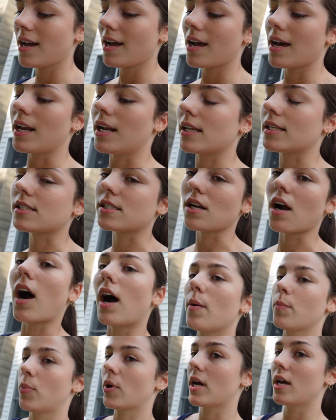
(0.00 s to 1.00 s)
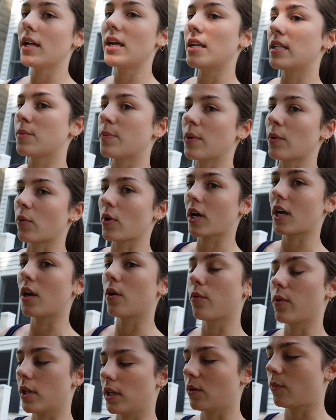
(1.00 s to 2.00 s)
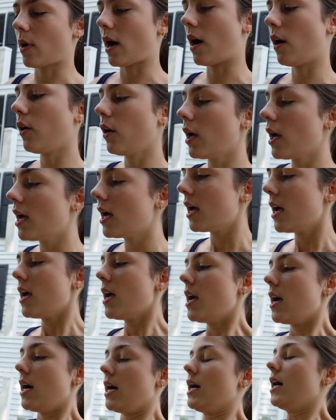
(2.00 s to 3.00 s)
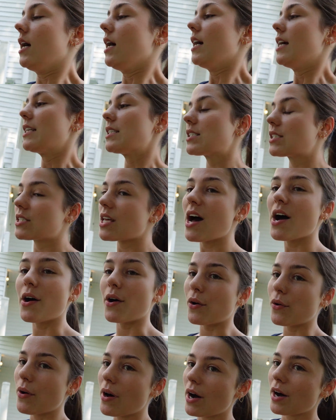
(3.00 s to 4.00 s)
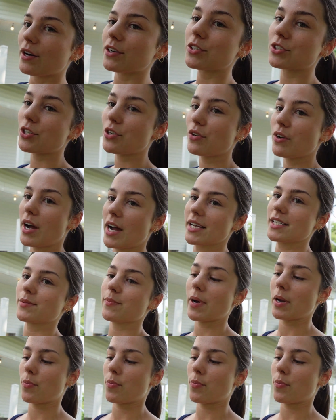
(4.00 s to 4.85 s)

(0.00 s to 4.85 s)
and it's not, but it's been working really well. So I'll show you guys my